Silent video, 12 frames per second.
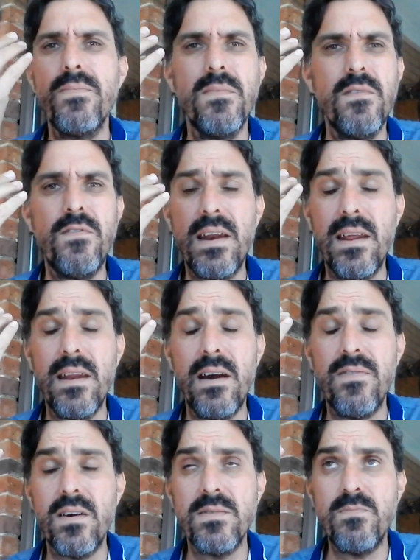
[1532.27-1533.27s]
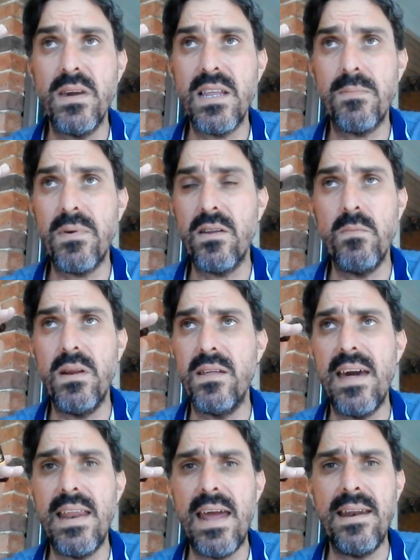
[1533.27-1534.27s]
Funny enough, I picked up a little bit of
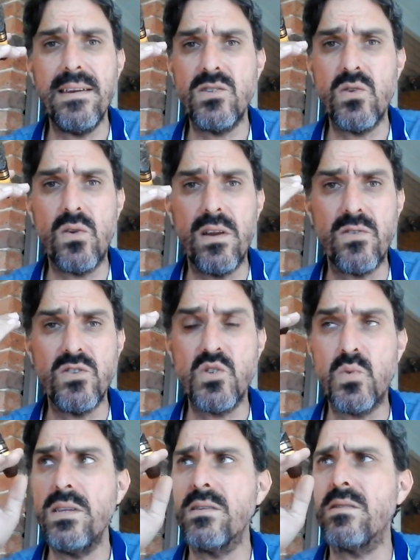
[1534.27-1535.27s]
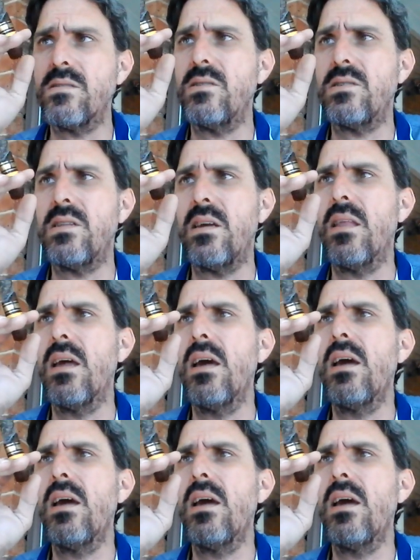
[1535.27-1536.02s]
that anise or licorice sweetness just then,